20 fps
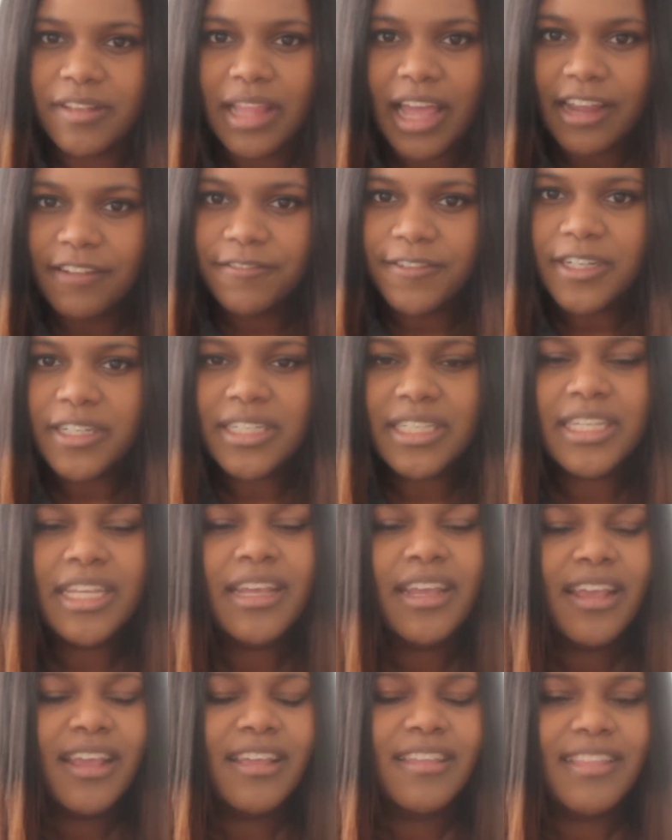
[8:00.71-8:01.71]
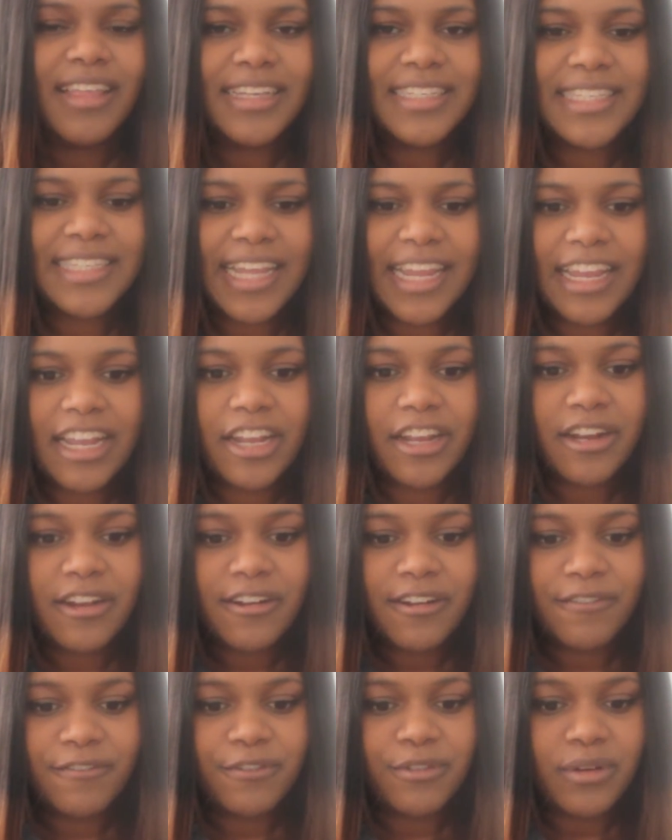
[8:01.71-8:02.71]
lifers. They stay
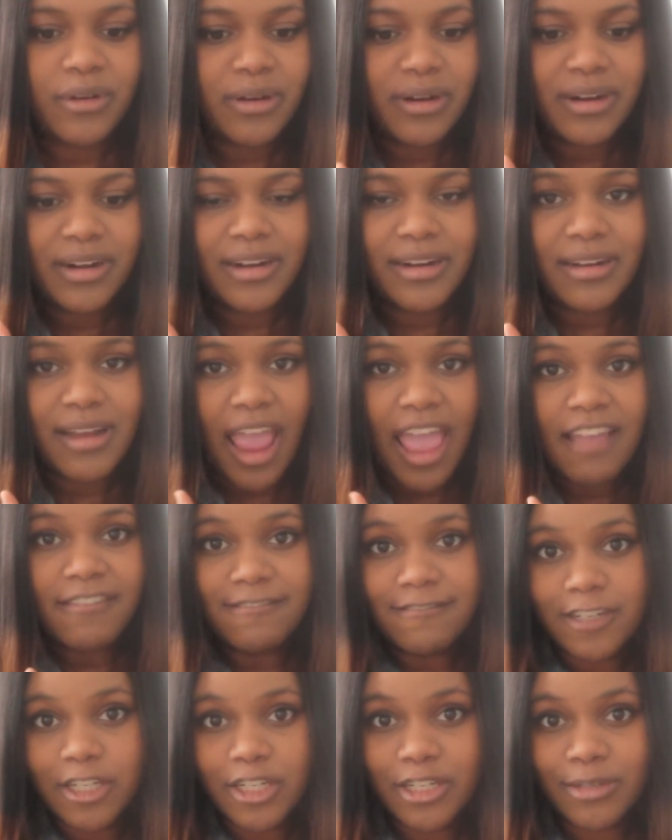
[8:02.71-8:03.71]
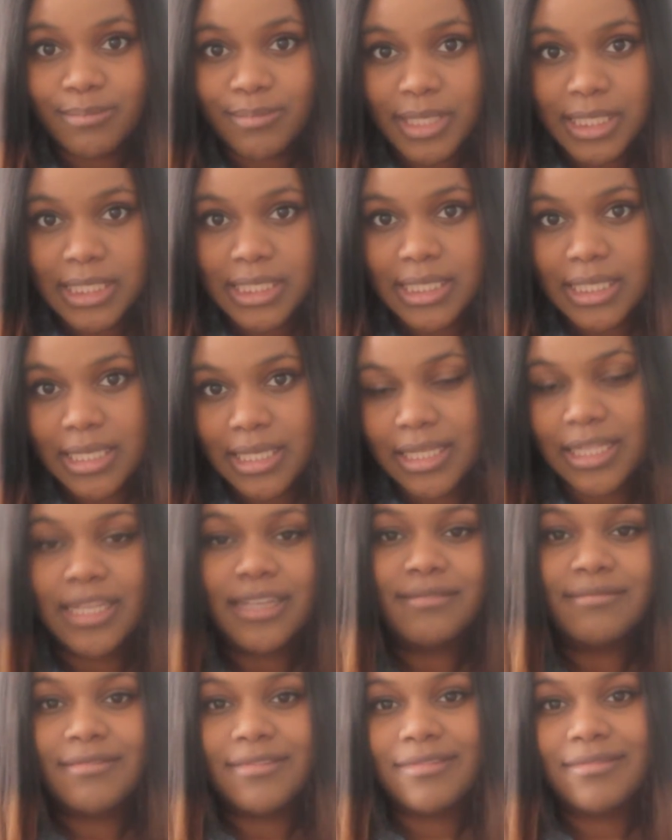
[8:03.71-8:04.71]
here forever,
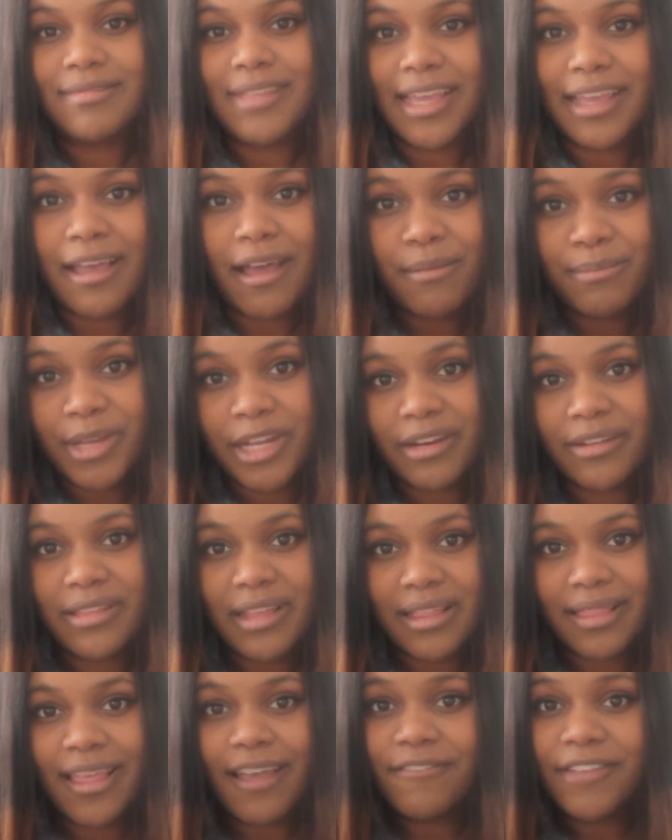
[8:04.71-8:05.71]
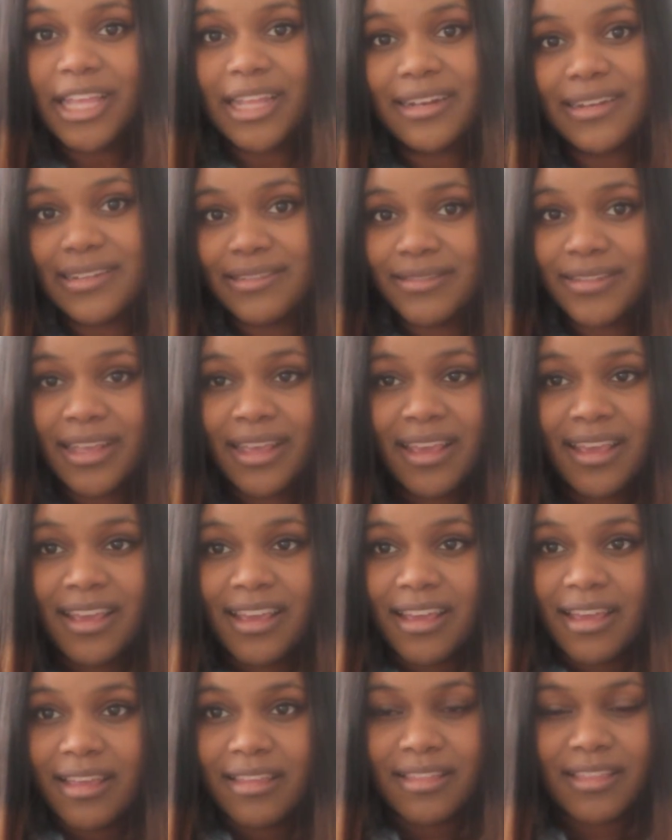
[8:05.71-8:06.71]
basically. They come here, they love it, and
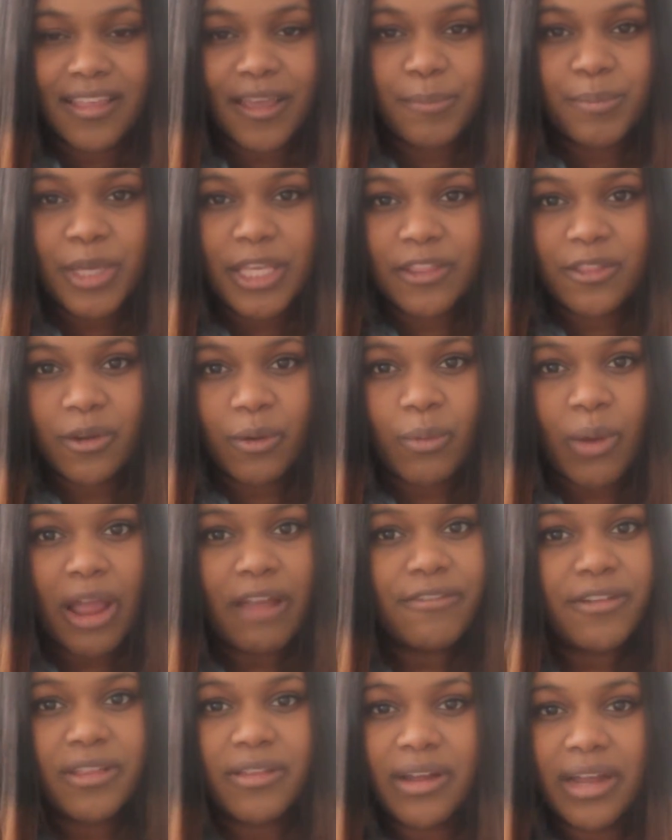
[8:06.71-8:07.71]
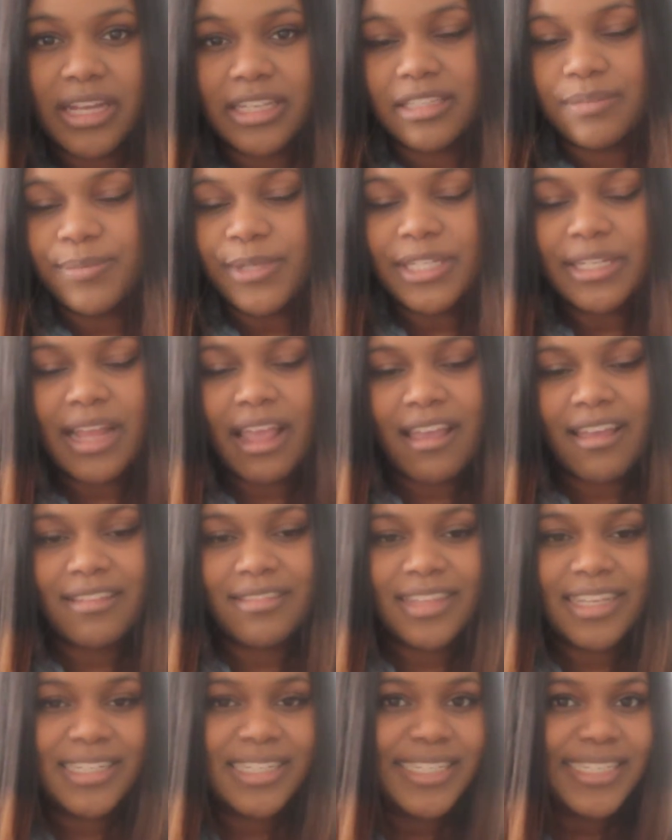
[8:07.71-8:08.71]
they meet their wife or their husband,
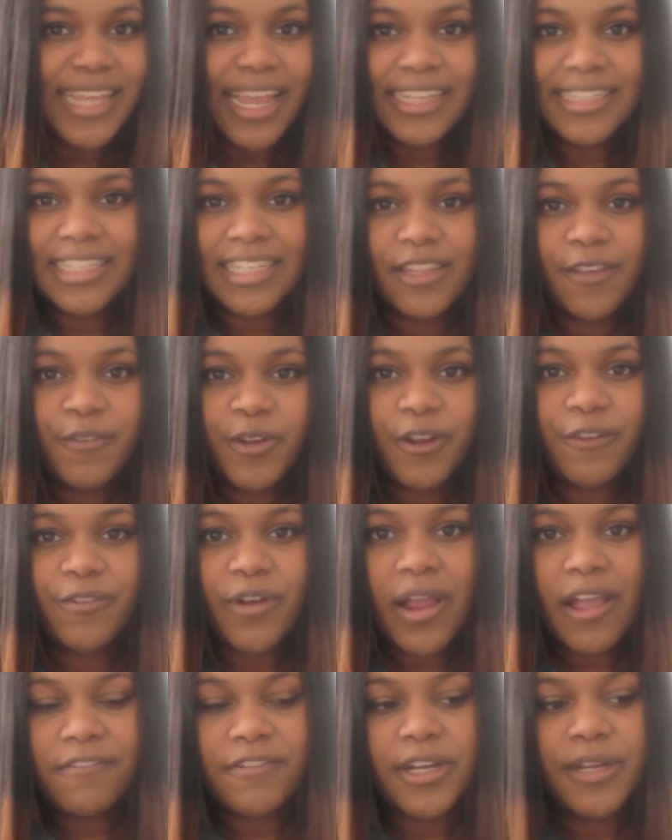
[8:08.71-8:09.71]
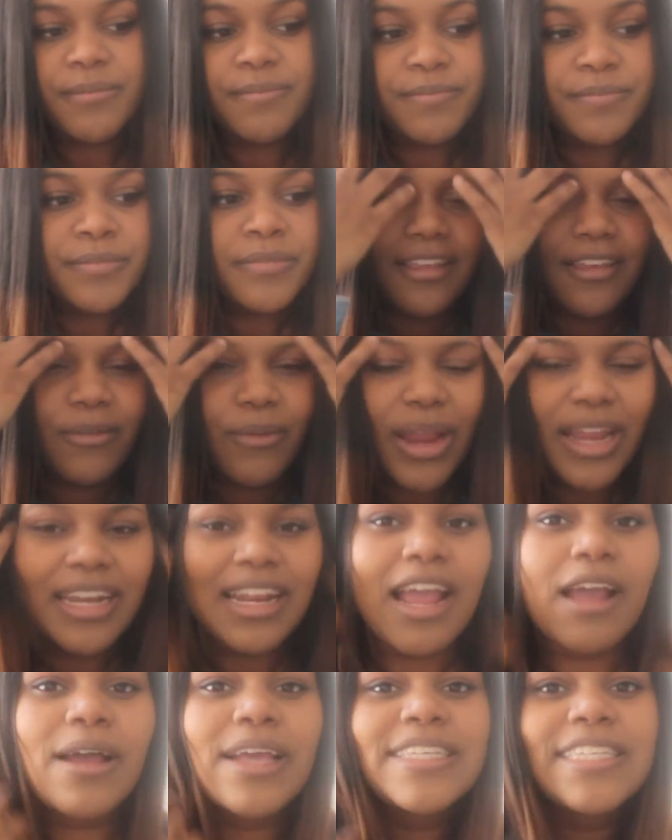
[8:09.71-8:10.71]
and they decide to live here forever. Right
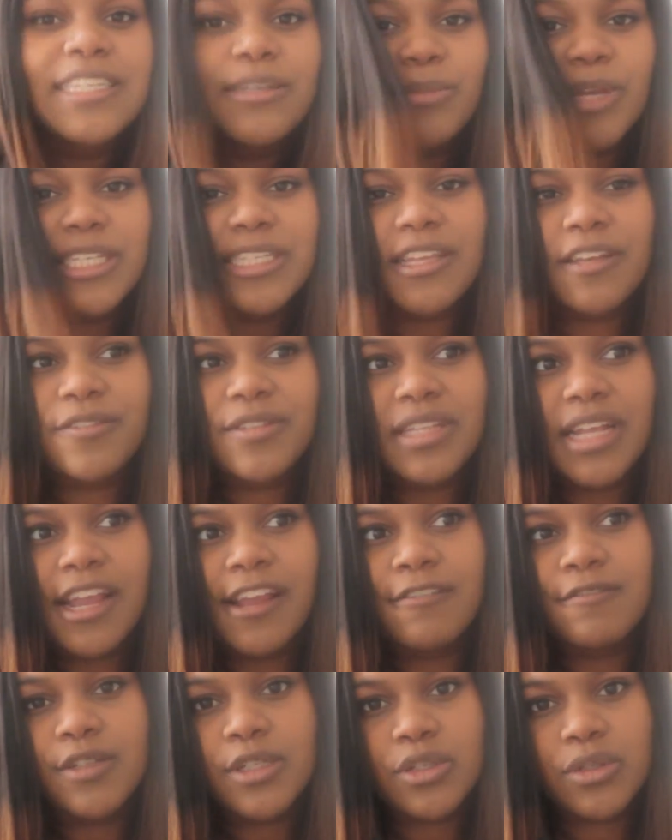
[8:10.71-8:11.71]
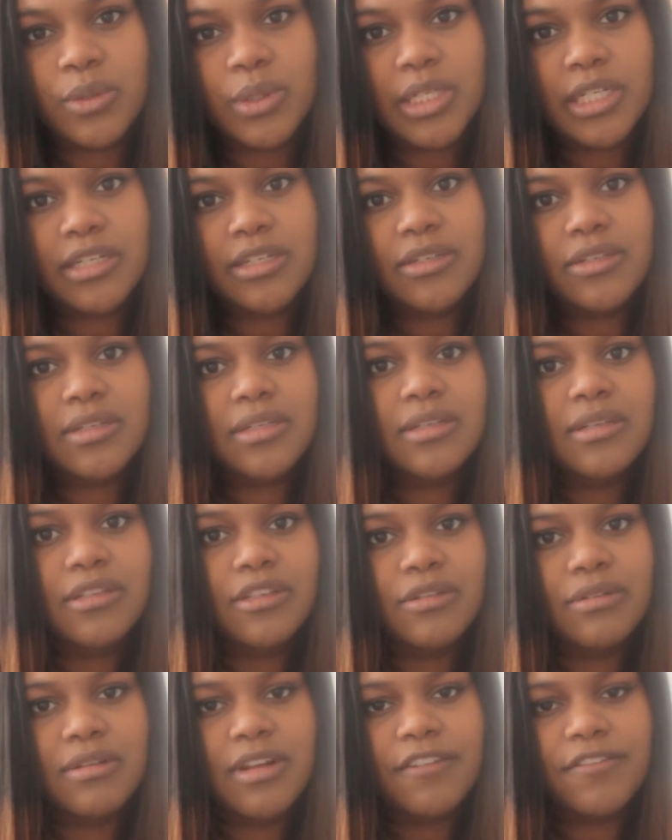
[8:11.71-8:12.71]
now, I see myself staying for 2 years.
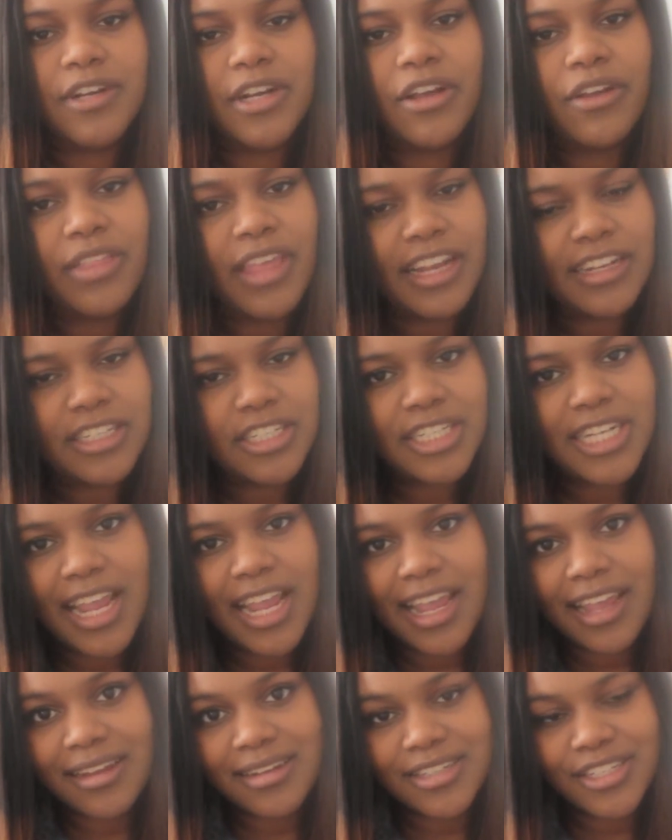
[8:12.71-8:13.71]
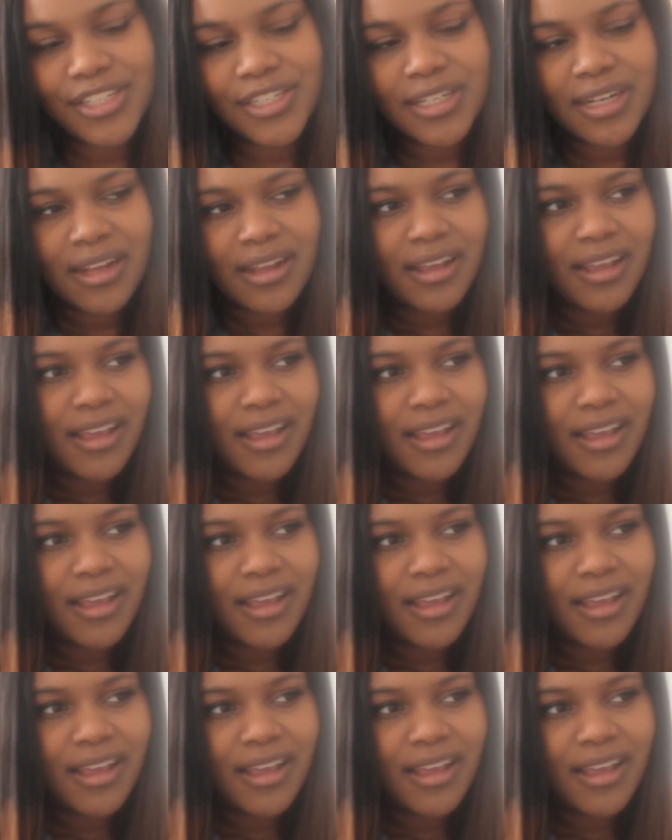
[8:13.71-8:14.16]
You never know, that could change.